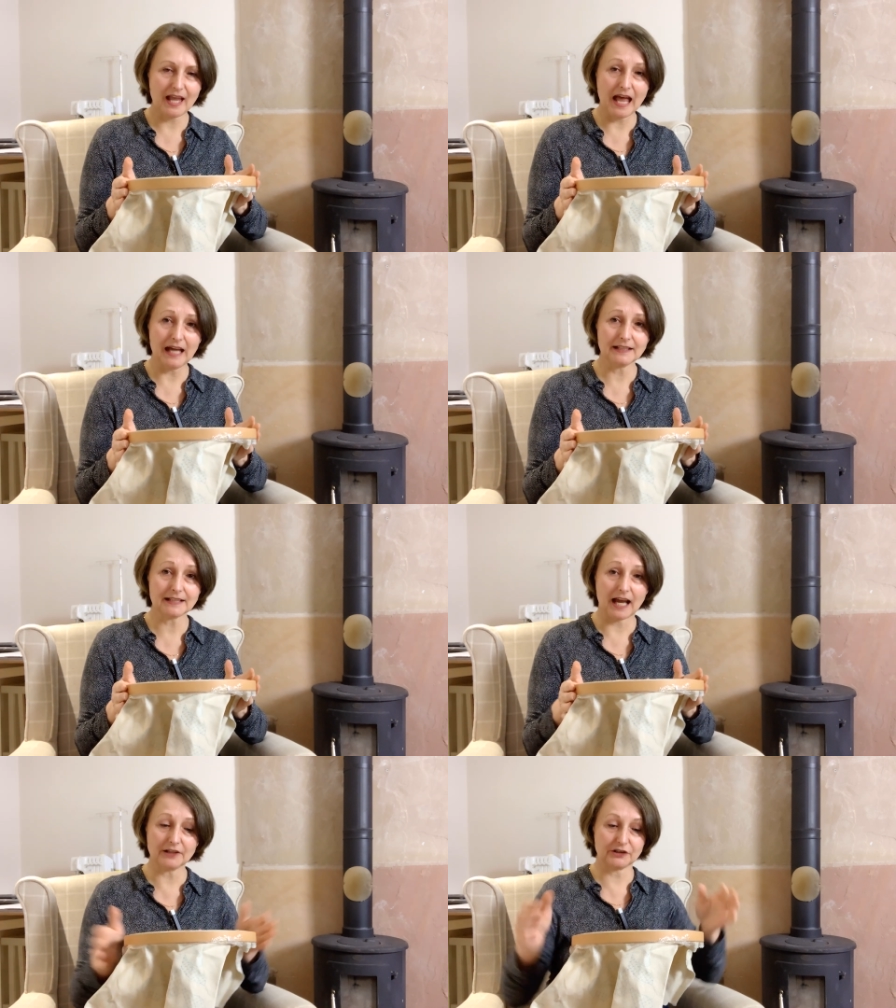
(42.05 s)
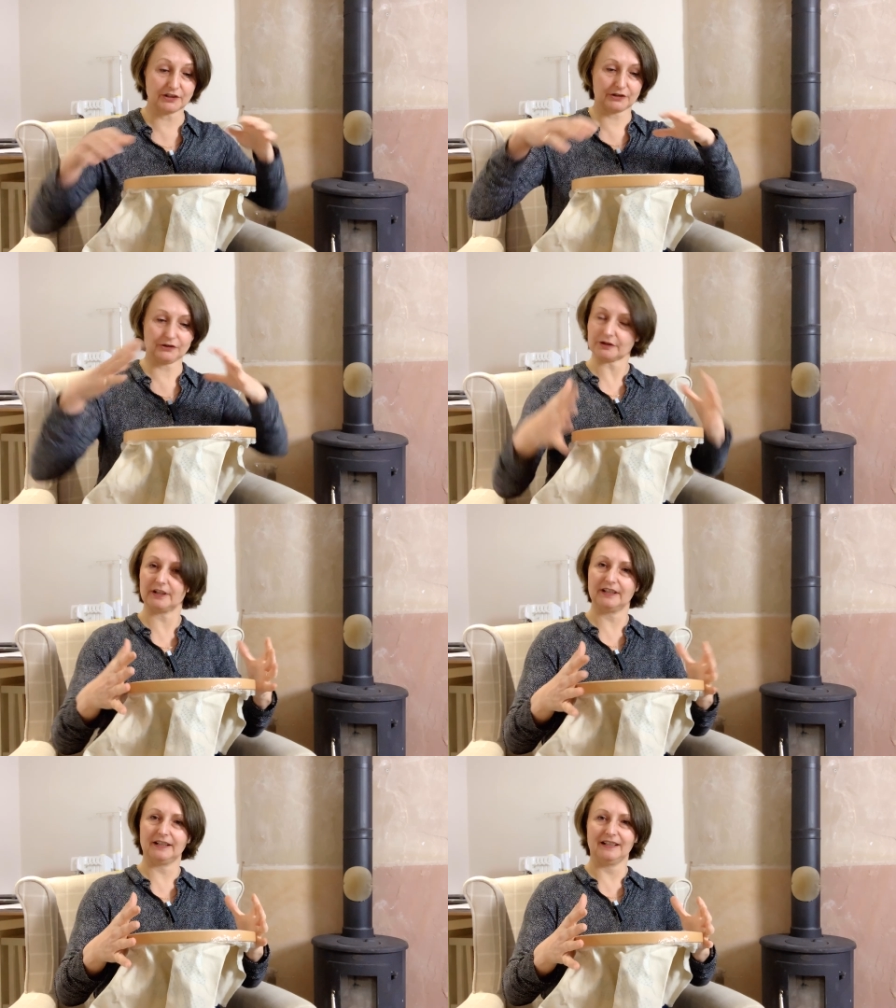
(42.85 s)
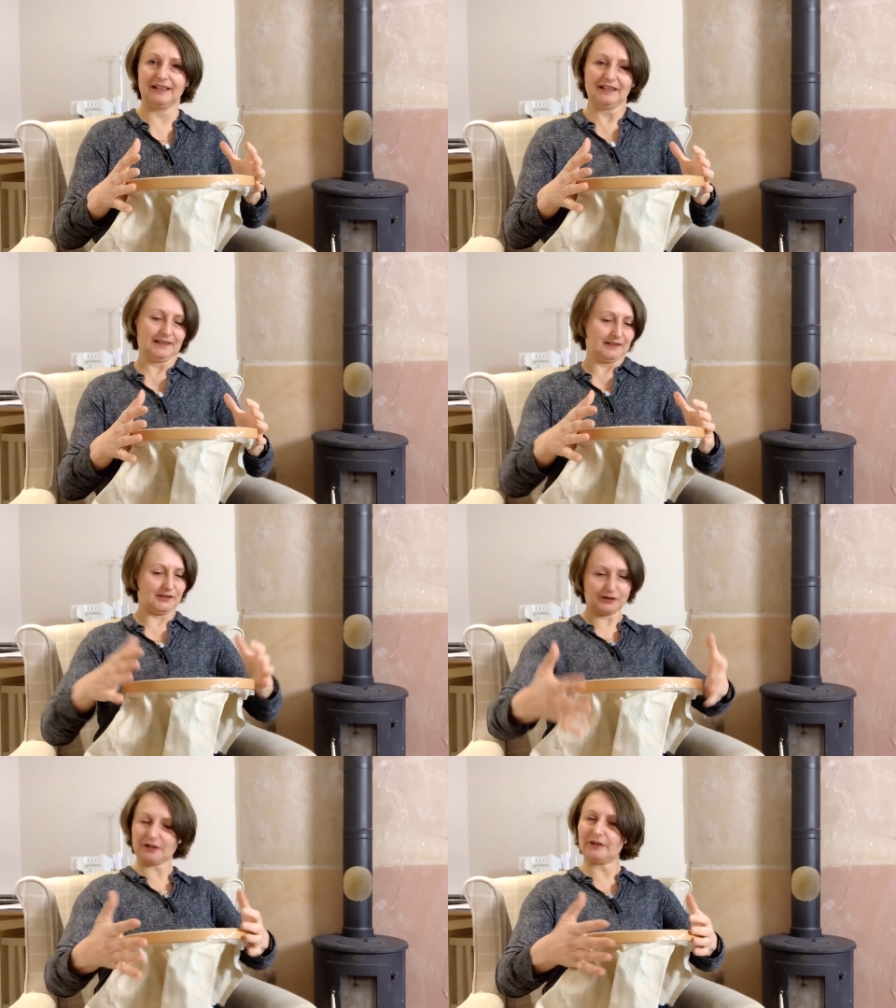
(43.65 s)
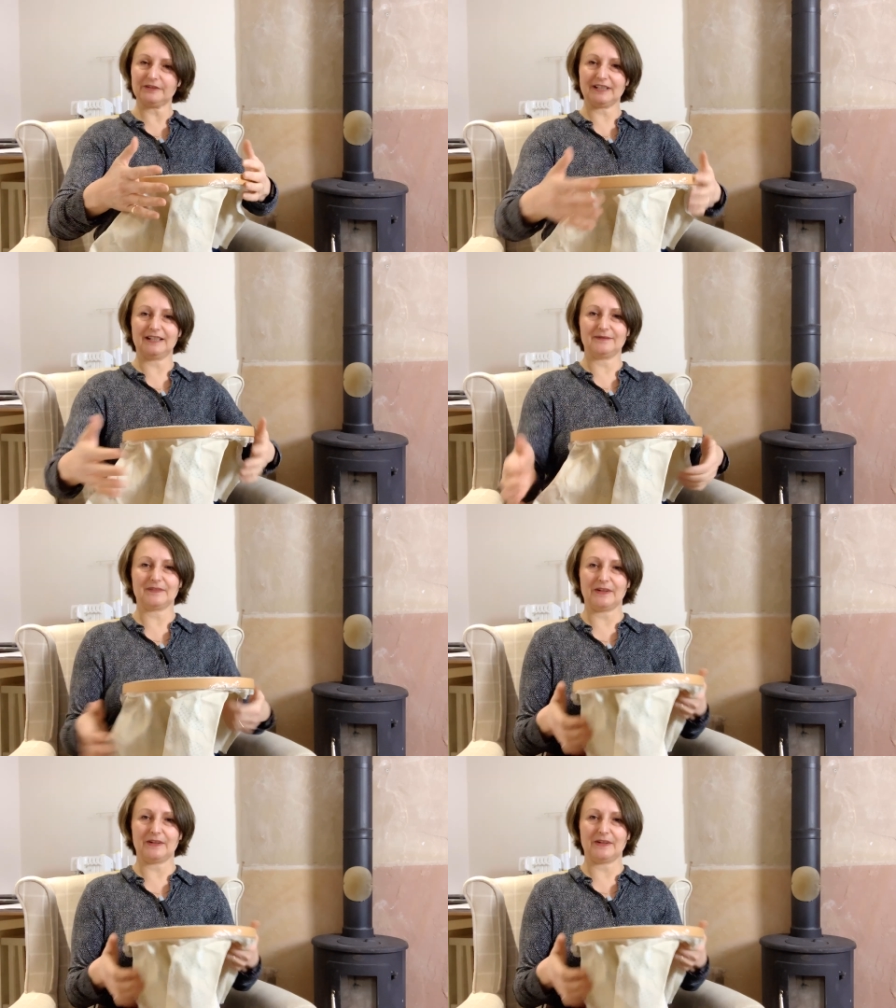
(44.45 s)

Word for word: and I just stuck stuck on, um,